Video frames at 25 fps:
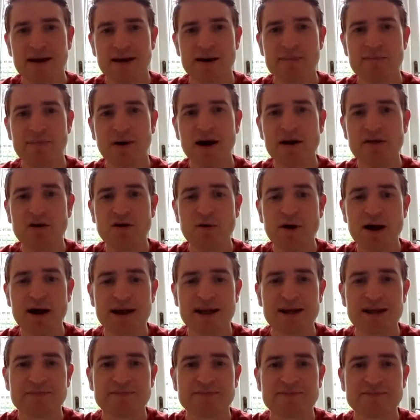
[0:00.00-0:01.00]
And by the
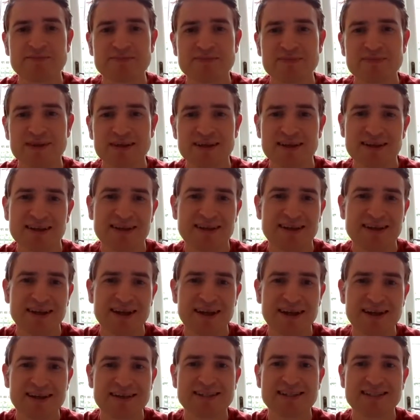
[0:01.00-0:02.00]
way,
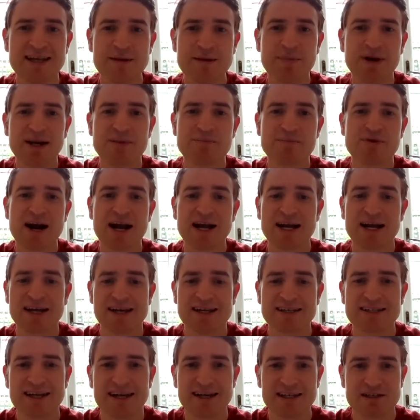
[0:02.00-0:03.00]
in a similar
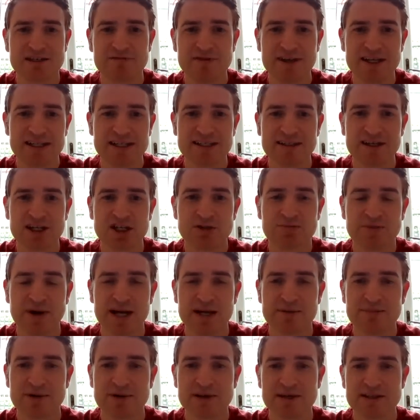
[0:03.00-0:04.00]
bracket as research
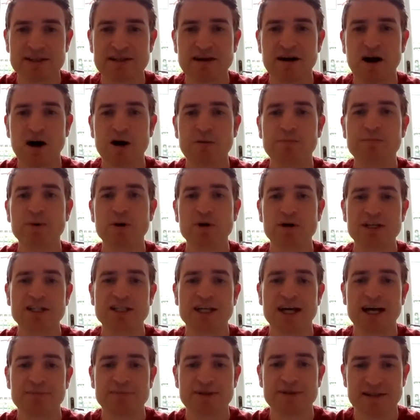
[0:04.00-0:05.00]
papers are book
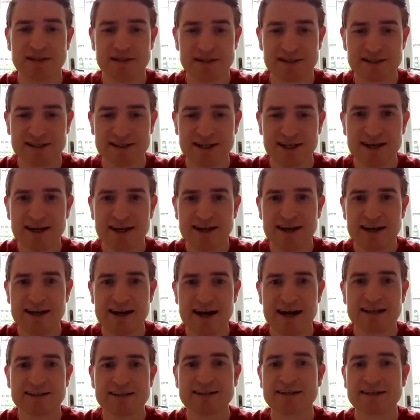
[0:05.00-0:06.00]
chapters in
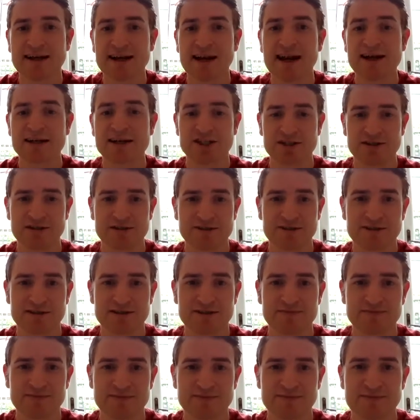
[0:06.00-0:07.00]
edited
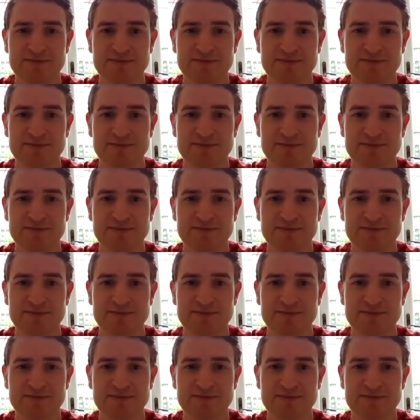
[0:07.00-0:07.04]
collections.